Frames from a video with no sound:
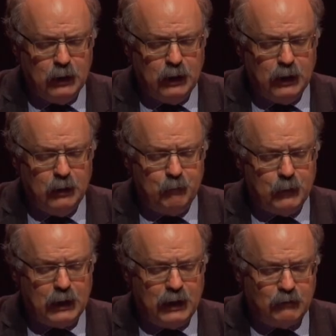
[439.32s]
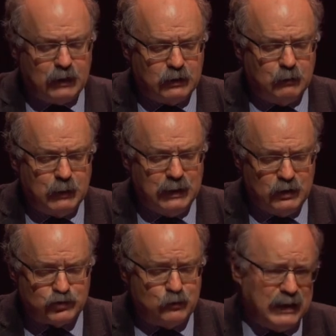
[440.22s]
have, I think, been
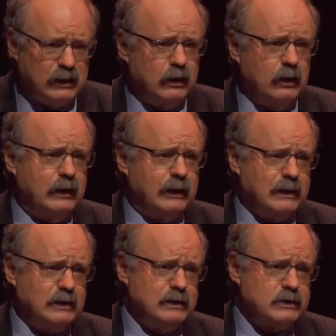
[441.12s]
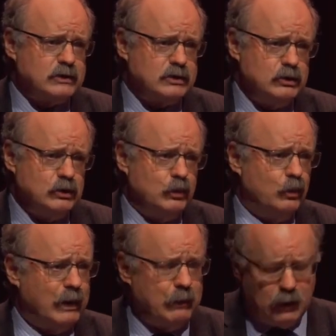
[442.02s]
instrumental in getting us to
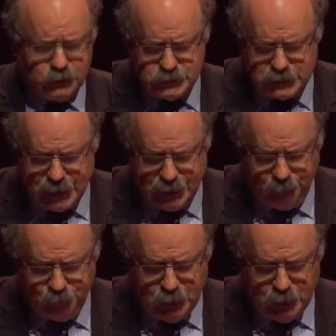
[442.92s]
where we are today.